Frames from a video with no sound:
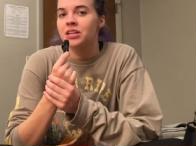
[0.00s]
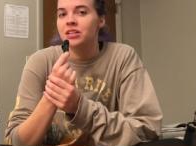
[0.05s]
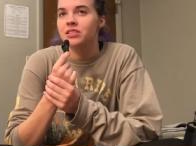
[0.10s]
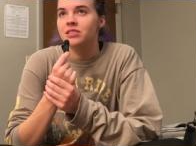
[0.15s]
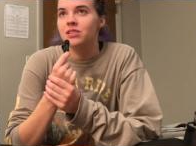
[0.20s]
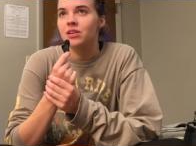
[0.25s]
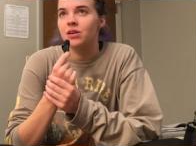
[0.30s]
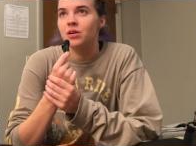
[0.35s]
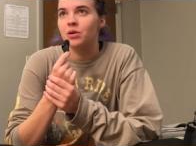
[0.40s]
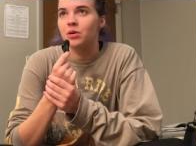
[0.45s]

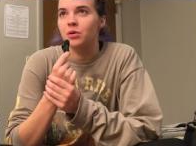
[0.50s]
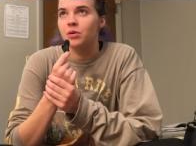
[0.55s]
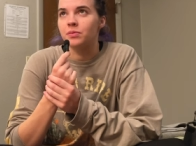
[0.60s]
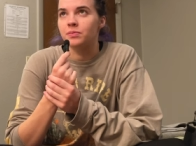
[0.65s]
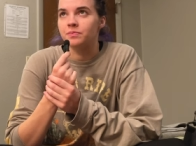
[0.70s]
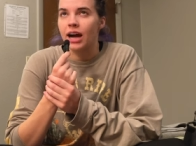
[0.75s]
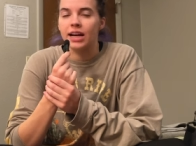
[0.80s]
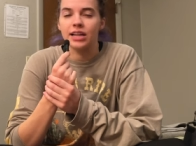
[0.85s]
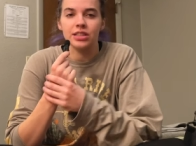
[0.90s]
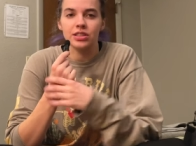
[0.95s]
So
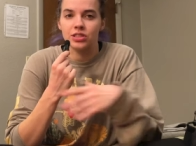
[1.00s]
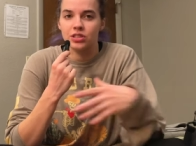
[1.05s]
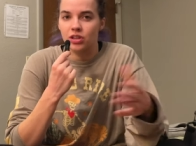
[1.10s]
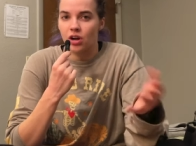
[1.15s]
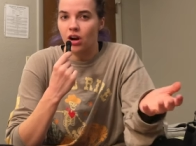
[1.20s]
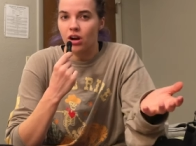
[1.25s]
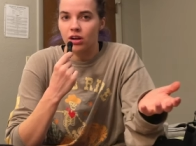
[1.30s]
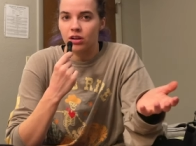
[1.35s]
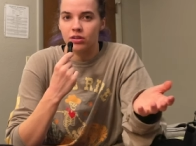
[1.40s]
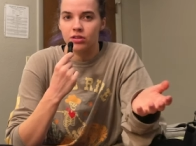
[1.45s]
I
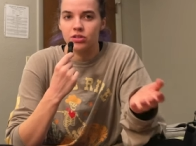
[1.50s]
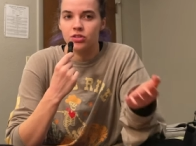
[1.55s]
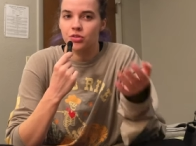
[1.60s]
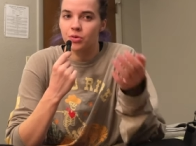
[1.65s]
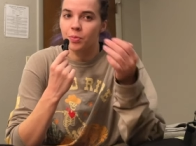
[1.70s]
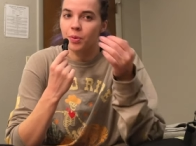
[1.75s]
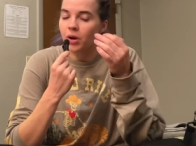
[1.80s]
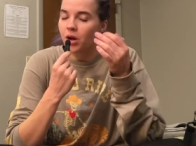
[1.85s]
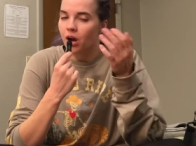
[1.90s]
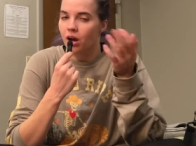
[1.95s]
start
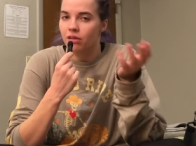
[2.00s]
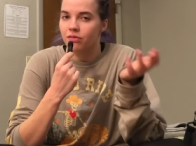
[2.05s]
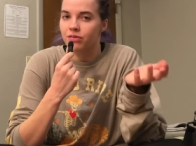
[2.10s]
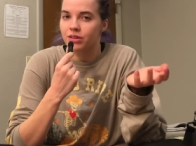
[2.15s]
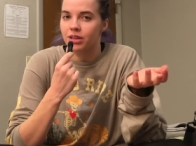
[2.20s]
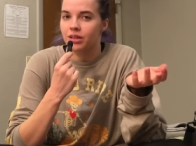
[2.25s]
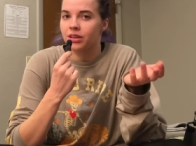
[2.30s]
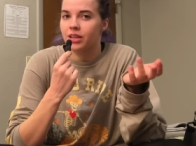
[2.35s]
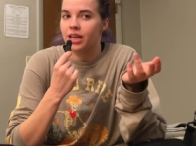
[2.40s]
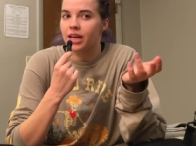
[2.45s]
super
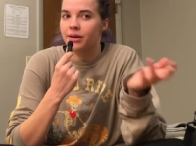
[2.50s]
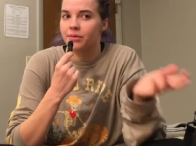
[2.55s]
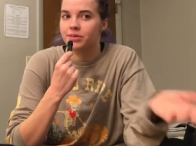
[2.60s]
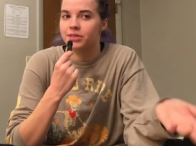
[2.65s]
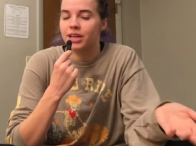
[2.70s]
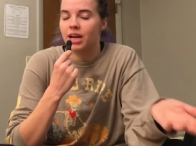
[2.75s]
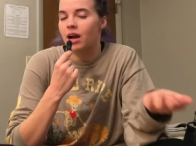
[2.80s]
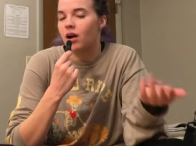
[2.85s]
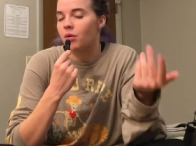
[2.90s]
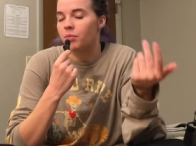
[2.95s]
confidently. I
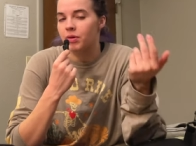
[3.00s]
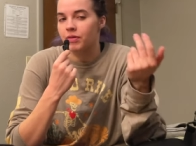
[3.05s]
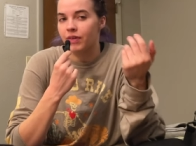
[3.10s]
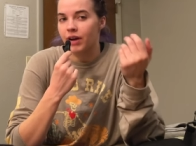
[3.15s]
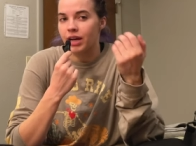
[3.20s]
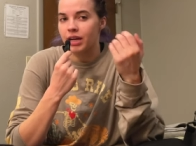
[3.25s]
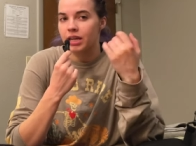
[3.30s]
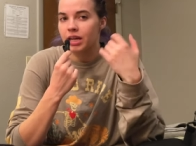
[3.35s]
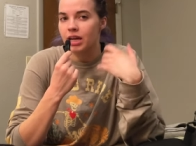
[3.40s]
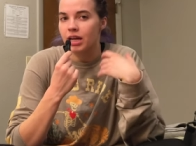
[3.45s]
was like, I'll be
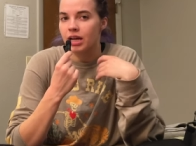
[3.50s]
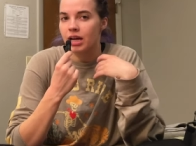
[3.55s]
fine.